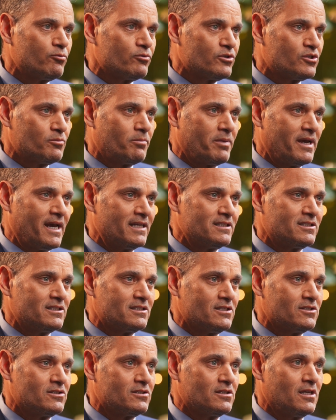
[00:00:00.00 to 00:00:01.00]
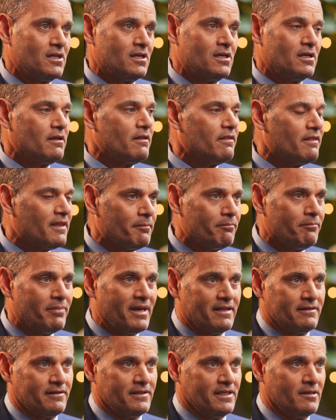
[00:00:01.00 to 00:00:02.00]
responses than
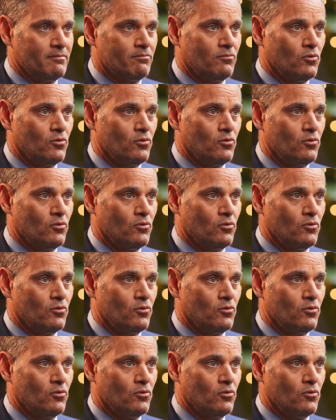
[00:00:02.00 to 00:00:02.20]
Bentley and